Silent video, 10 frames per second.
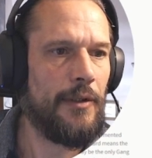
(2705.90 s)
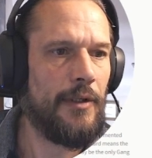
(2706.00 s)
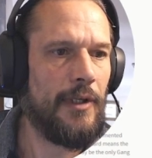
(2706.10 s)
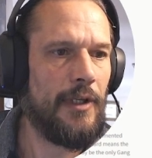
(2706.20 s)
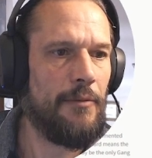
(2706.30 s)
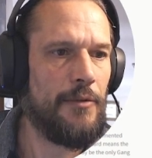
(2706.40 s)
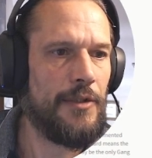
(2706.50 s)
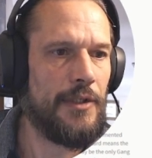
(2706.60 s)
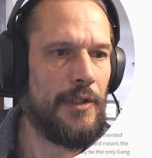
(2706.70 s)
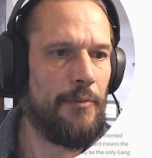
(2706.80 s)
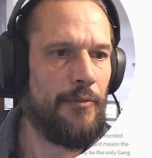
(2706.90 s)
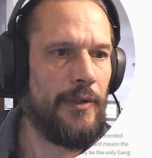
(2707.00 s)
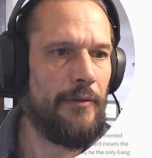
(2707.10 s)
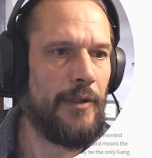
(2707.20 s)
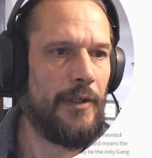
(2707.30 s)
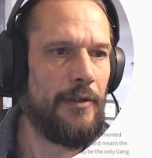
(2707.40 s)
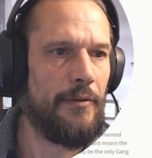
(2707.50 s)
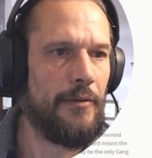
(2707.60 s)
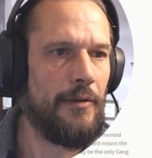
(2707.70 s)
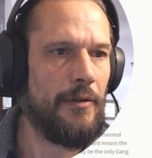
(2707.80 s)
GameShape, where are
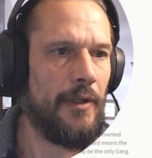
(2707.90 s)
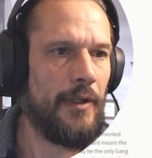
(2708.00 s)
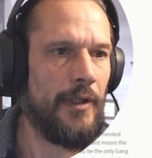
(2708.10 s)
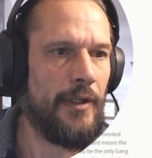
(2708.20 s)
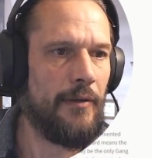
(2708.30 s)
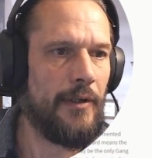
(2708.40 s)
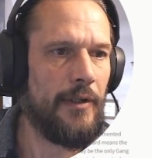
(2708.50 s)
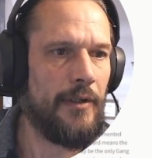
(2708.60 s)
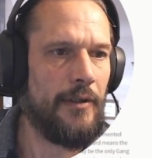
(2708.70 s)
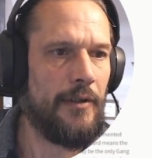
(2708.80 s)
you? Here.